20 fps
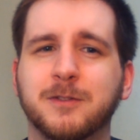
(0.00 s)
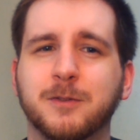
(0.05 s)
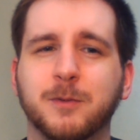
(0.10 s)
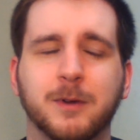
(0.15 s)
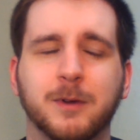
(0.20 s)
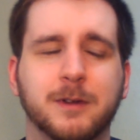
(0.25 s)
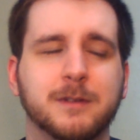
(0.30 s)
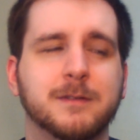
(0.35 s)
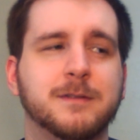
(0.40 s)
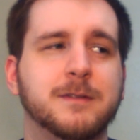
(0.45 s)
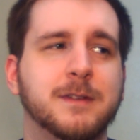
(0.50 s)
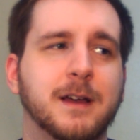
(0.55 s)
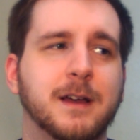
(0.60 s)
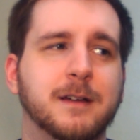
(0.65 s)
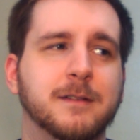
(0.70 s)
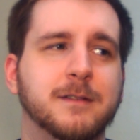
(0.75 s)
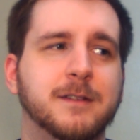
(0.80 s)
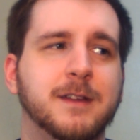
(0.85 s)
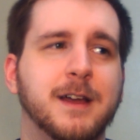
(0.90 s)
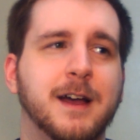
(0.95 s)
Well,
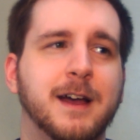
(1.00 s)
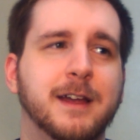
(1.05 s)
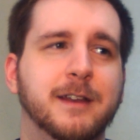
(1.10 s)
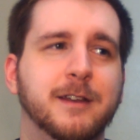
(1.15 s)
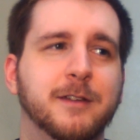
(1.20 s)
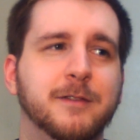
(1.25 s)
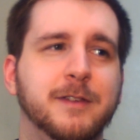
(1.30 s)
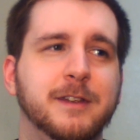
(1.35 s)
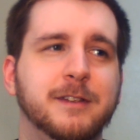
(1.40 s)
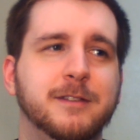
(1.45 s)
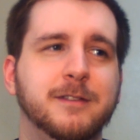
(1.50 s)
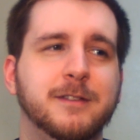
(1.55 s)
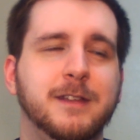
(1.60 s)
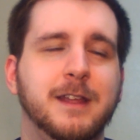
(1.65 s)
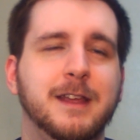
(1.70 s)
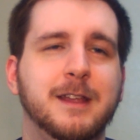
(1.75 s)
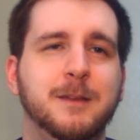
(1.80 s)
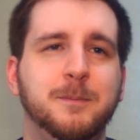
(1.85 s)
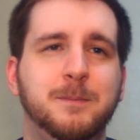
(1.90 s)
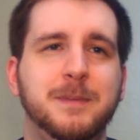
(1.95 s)
kind of. He's
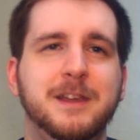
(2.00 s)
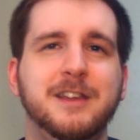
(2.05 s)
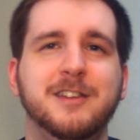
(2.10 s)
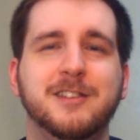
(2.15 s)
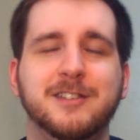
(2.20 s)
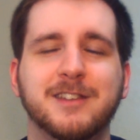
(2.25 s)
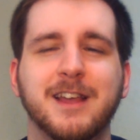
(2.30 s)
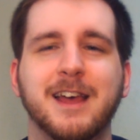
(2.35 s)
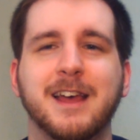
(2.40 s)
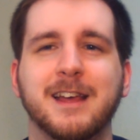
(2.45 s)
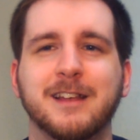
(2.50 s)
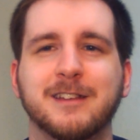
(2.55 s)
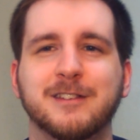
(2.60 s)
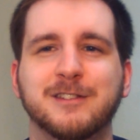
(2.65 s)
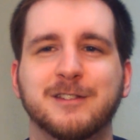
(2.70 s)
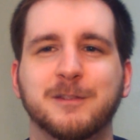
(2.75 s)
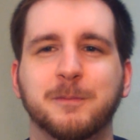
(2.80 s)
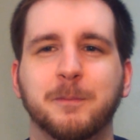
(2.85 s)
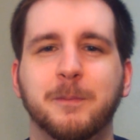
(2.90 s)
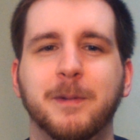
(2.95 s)
in
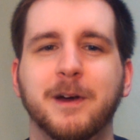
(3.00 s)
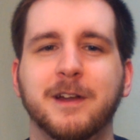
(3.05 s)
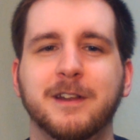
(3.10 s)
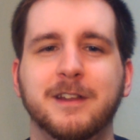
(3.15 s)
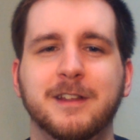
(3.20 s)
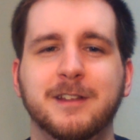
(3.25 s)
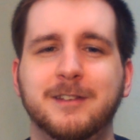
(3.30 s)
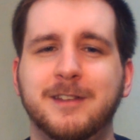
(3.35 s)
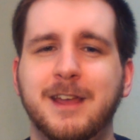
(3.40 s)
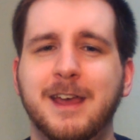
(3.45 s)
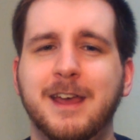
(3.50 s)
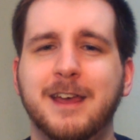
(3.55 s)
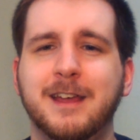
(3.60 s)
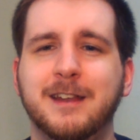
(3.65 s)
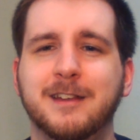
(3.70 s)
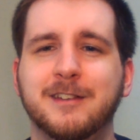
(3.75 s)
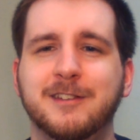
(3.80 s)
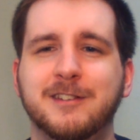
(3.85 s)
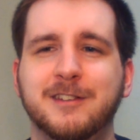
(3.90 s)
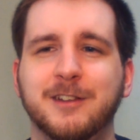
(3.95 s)
pieces, but his
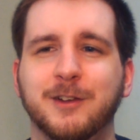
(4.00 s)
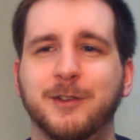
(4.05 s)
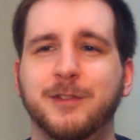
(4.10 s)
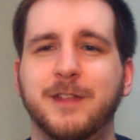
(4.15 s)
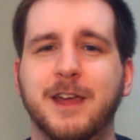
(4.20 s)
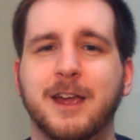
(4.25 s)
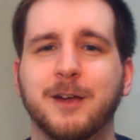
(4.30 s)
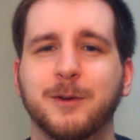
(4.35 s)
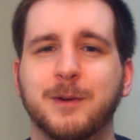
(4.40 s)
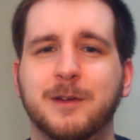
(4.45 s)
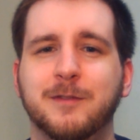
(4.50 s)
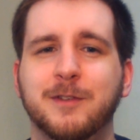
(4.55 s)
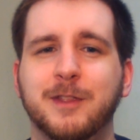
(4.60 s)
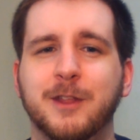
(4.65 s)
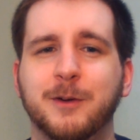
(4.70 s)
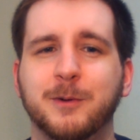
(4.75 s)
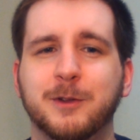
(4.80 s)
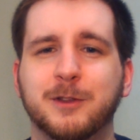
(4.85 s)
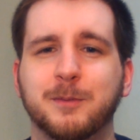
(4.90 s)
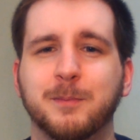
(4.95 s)
head is still there even
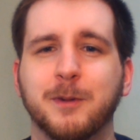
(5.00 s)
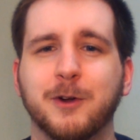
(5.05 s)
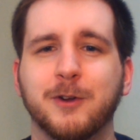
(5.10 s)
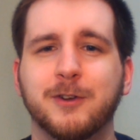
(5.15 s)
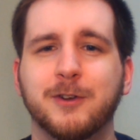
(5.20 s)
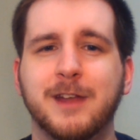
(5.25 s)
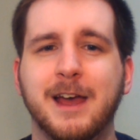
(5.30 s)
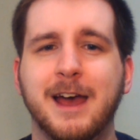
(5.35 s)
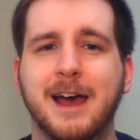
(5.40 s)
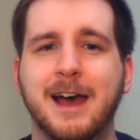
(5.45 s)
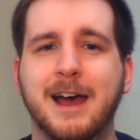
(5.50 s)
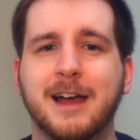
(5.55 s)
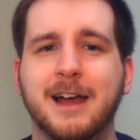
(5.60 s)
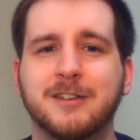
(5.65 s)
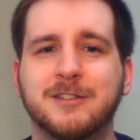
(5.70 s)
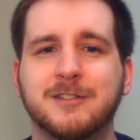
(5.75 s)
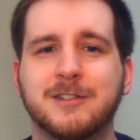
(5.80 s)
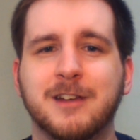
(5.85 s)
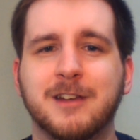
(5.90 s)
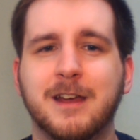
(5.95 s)
though it's burned to
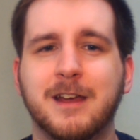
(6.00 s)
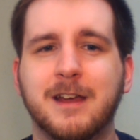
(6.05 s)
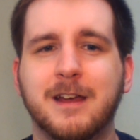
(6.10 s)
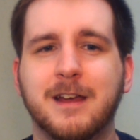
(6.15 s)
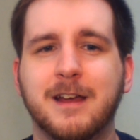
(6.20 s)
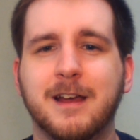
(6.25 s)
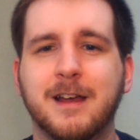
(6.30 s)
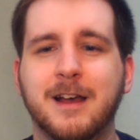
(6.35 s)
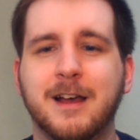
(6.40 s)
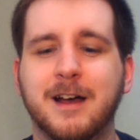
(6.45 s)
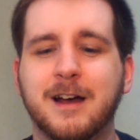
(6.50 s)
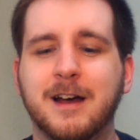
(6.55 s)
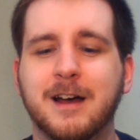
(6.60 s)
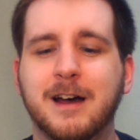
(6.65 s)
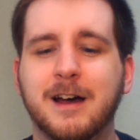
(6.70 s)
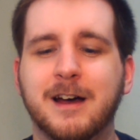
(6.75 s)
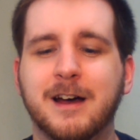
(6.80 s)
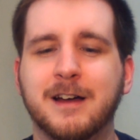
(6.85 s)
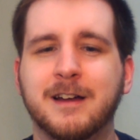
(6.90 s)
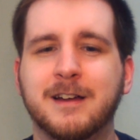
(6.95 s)
ash.
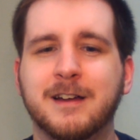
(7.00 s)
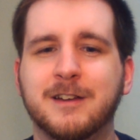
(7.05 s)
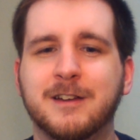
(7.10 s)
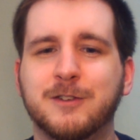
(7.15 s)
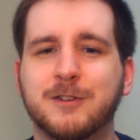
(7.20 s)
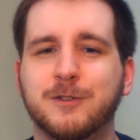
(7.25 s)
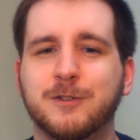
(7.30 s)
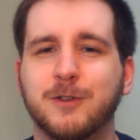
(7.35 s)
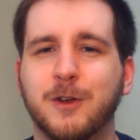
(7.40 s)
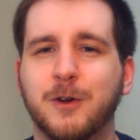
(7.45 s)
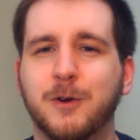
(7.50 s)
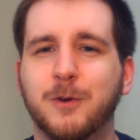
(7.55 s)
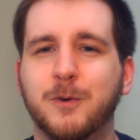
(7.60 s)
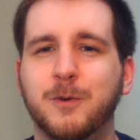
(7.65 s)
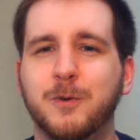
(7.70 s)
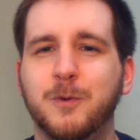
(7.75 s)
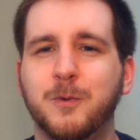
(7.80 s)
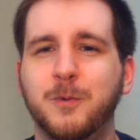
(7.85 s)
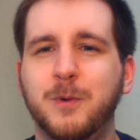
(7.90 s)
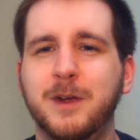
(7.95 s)
Uh, so
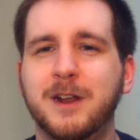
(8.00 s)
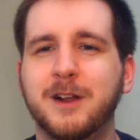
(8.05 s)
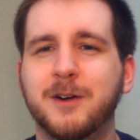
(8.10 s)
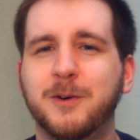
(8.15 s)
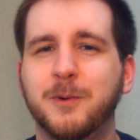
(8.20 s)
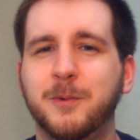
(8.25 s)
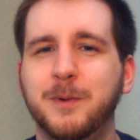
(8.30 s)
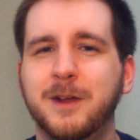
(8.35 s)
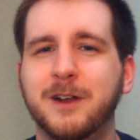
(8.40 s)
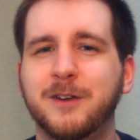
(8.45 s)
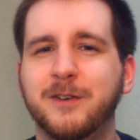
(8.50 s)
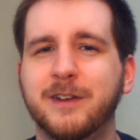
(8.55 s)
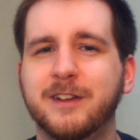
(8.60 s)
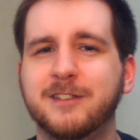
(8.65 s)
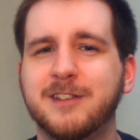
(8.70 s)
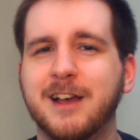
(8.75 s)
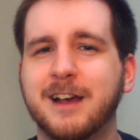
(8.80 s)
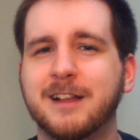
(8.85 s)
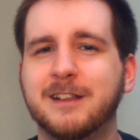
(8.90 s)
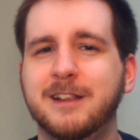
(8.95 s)
we don't we don't
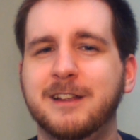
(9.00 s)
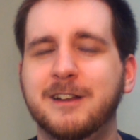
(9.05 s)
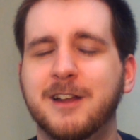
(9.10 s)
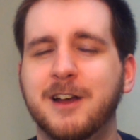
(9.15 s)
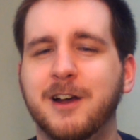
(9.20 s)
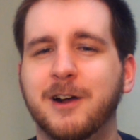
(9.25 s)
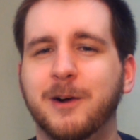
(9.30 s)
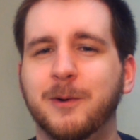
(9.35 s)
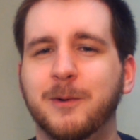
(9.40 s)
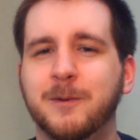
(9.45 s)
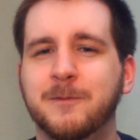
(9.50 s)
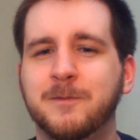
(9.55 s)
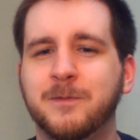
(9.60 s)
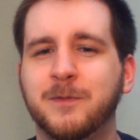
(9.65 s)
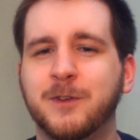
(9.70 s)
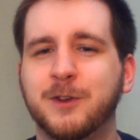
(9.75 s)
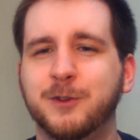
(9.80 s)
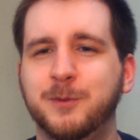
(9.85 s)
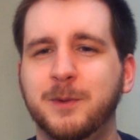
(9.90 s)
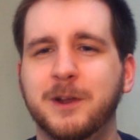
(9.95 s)
exactly know
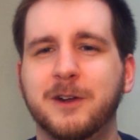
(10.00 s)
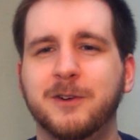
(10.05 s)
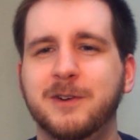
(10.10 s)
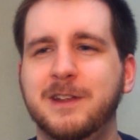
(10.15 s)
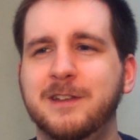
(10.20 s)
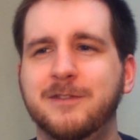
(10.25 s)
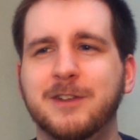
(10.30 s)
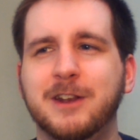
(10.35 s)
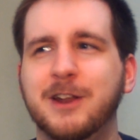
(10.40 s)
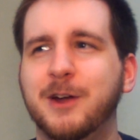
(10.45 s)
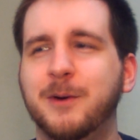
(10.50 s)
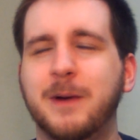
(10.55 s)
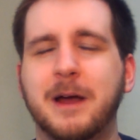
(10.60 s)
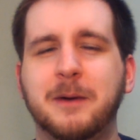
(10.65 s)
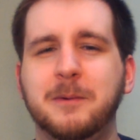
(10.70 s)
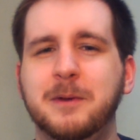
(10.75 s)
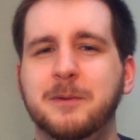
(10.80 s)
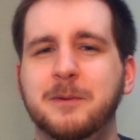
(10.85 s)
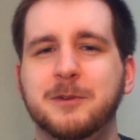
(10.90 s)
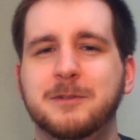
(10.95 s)
because we don't even know
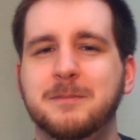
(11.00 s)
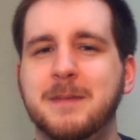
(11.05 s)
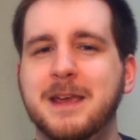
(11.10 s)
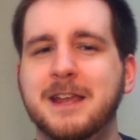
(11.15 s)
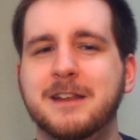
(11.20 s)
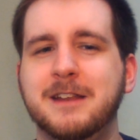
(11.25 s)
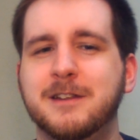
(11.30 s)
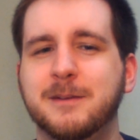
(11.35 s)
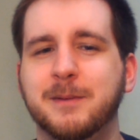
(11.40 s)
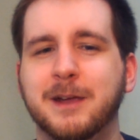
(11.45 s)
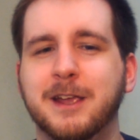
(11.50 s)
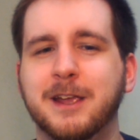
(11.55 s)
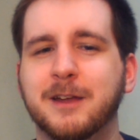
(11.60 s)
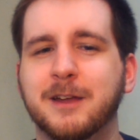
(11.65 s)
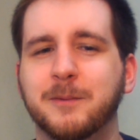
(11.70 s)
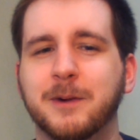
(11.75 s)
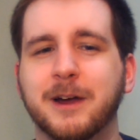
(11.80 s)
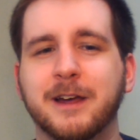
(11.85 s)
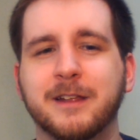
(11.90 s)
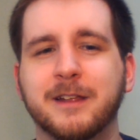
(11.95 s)
how he was made to
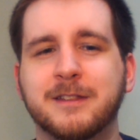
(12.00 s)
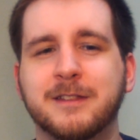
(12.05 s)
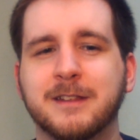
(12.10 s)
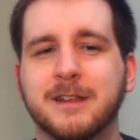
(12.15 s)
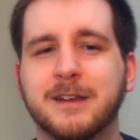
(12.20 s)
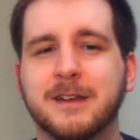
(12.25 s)
begin with.